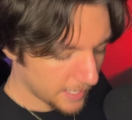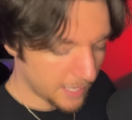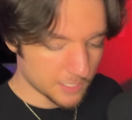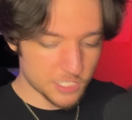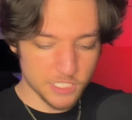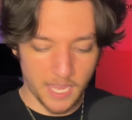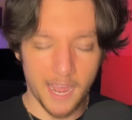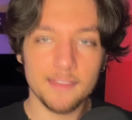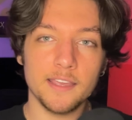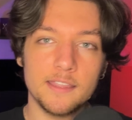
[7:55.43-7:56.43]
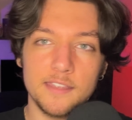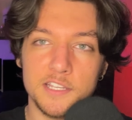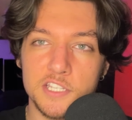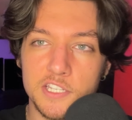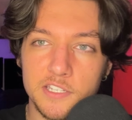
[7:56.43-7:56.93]
it's had like
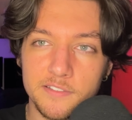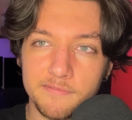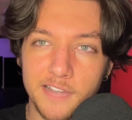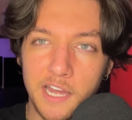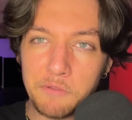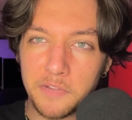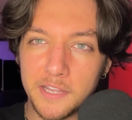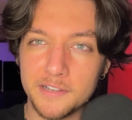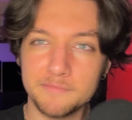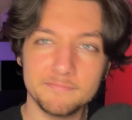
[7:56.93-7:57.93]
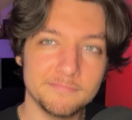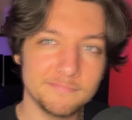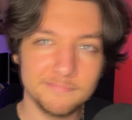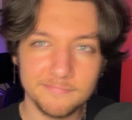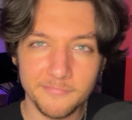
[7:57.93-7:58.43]
this kind of like
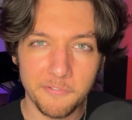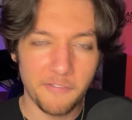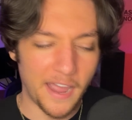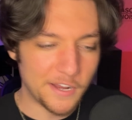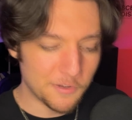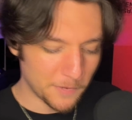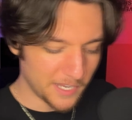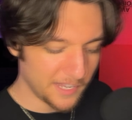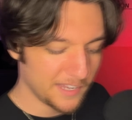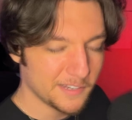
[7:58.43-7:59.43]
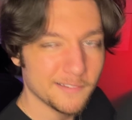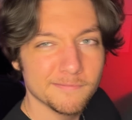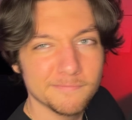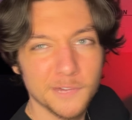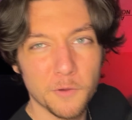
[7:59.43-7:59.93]
factory
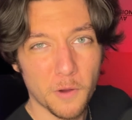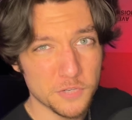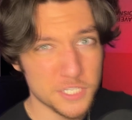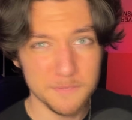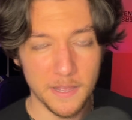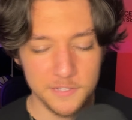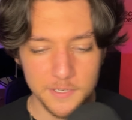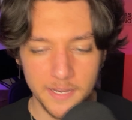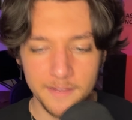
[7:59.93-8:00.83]
gross smell to